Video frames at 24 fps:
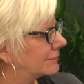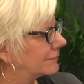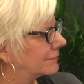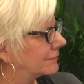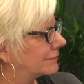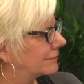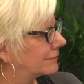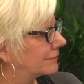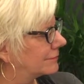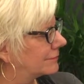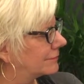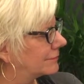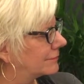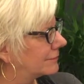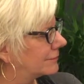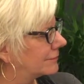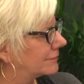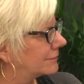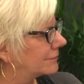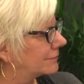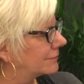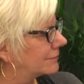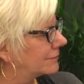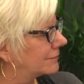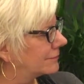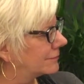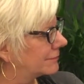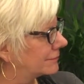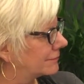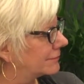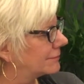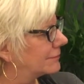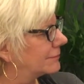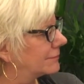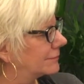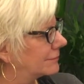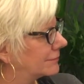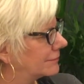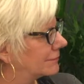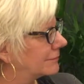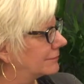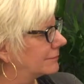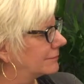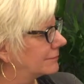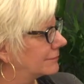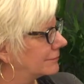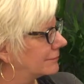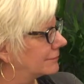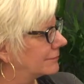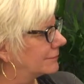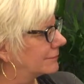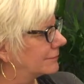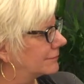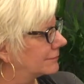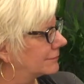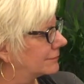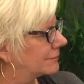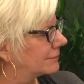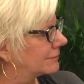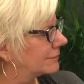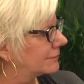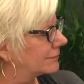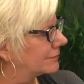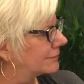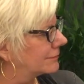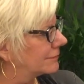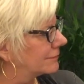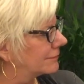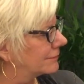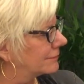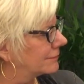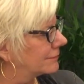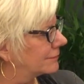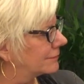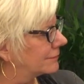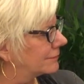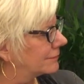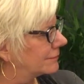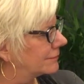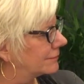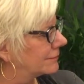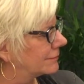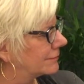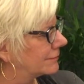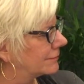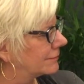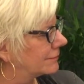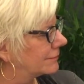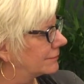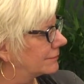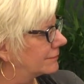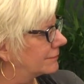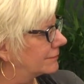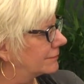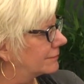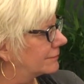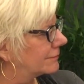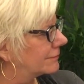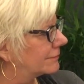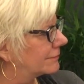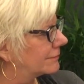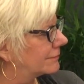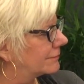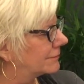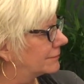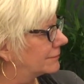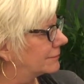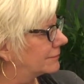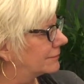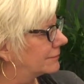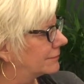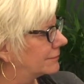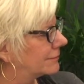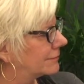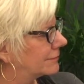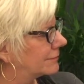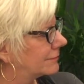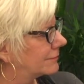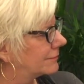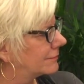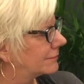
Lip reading: (silent)